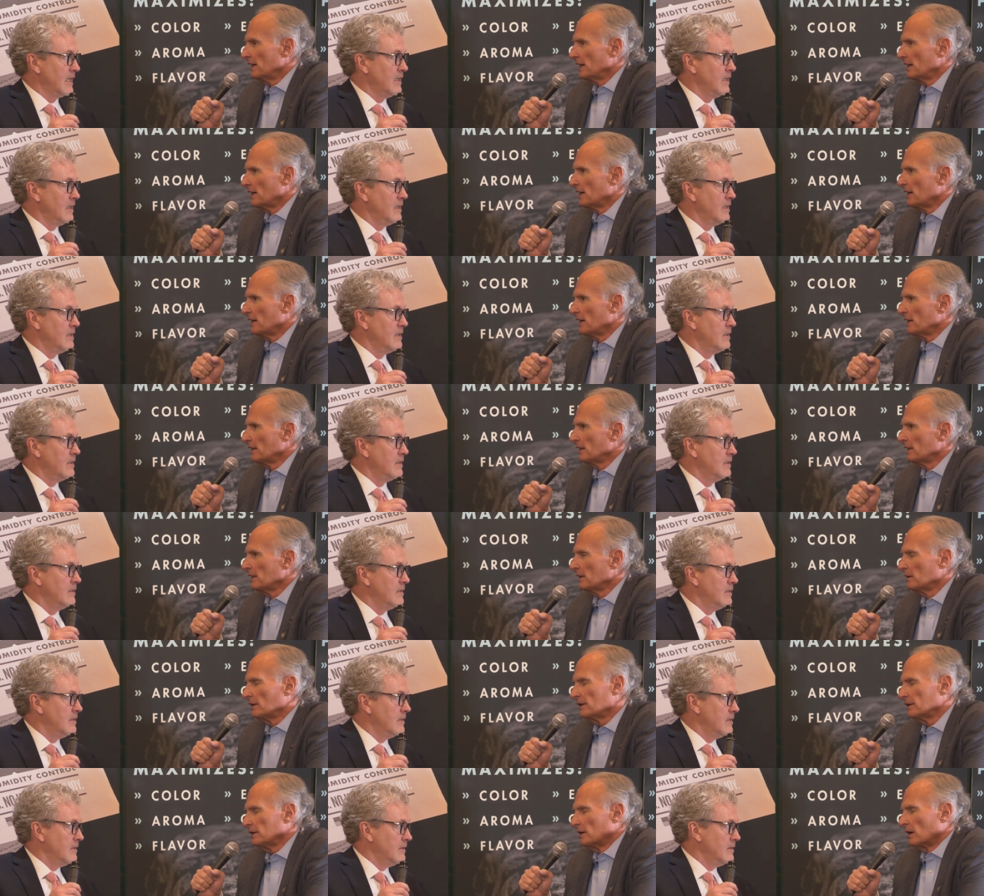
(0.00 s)
Speaker 1: Uh,
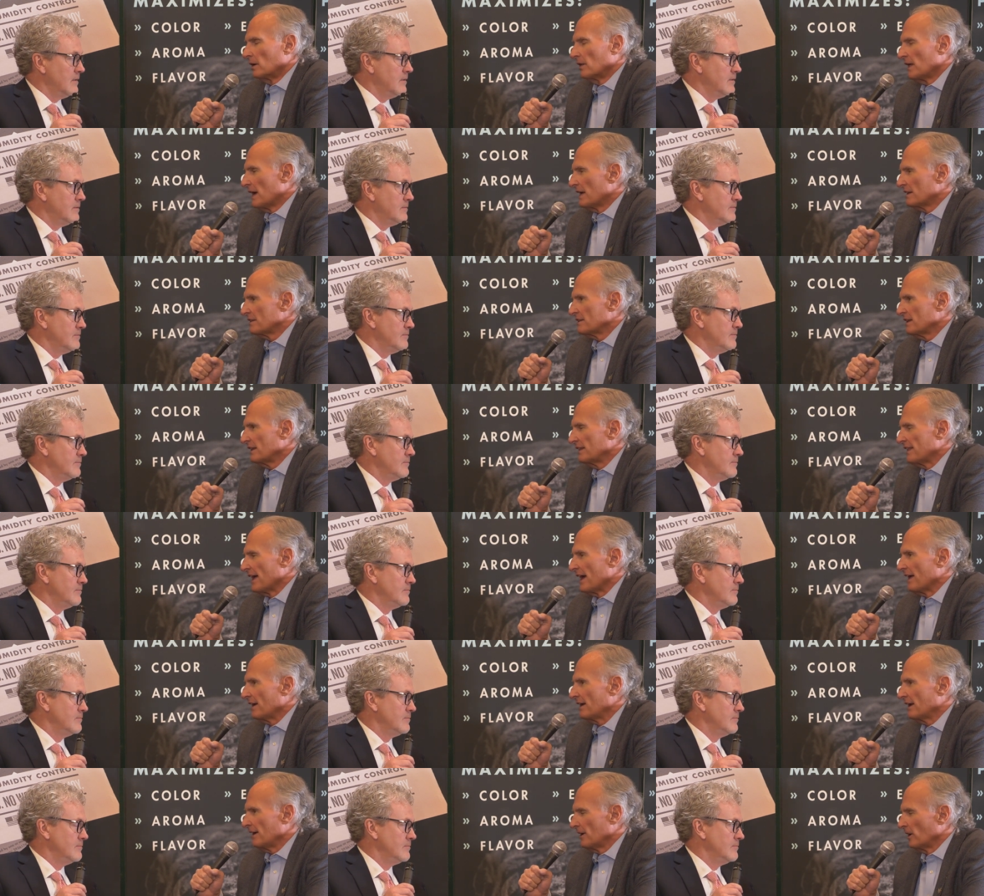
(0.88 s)
and, you know, that
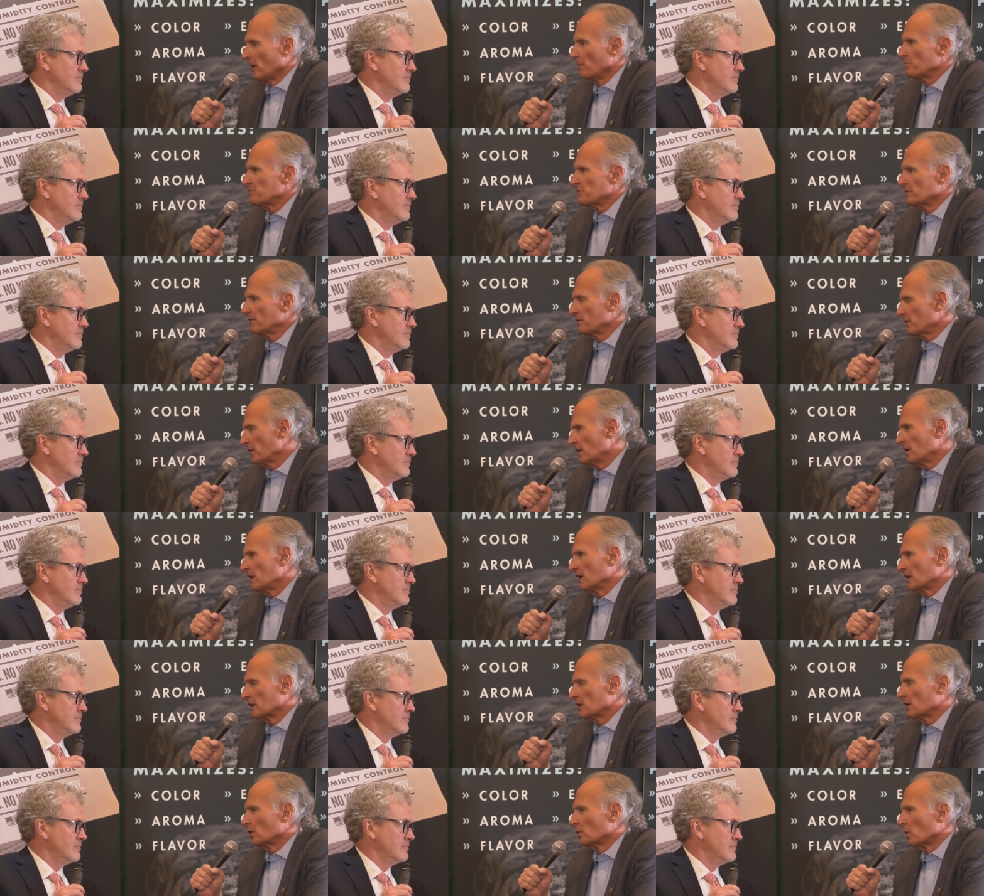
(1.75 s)
that helps a,
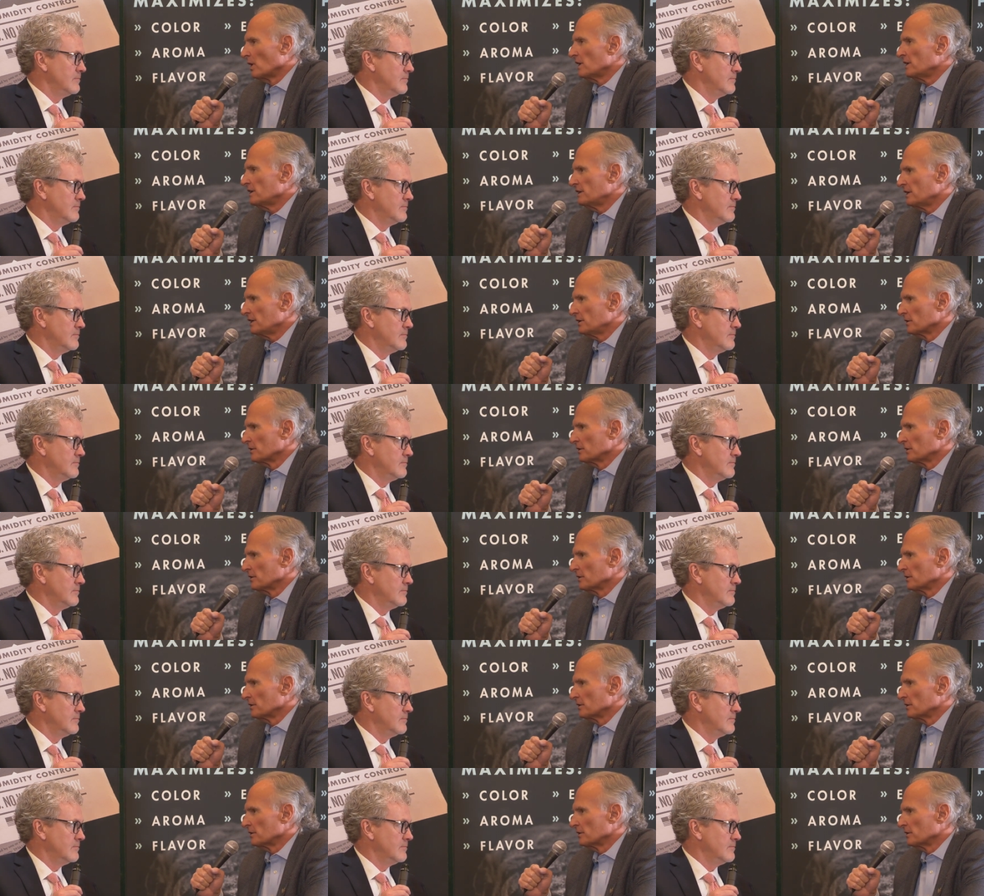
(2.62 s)
a great